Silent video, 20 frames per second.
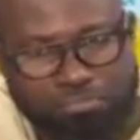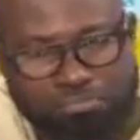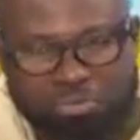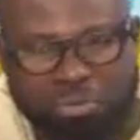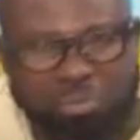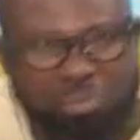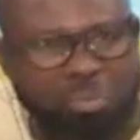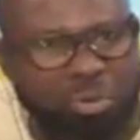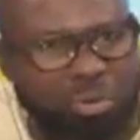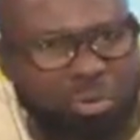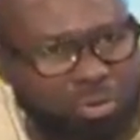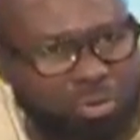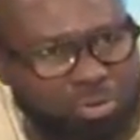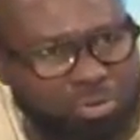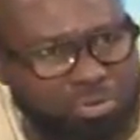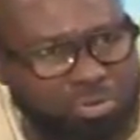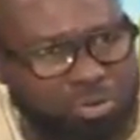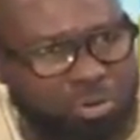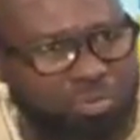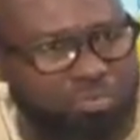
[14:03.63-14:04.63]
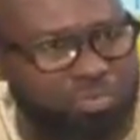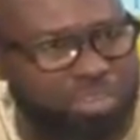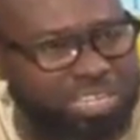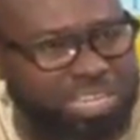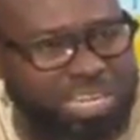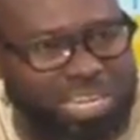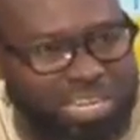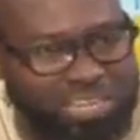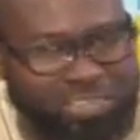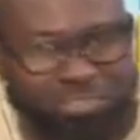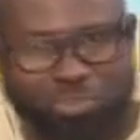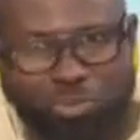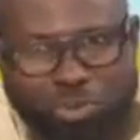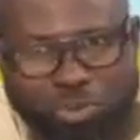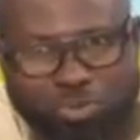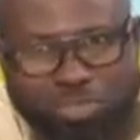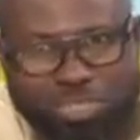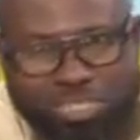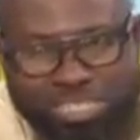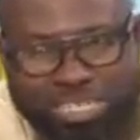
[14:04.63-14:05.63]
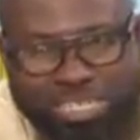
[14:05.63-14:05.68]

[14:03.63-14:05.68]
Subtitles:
report or fight against corruption,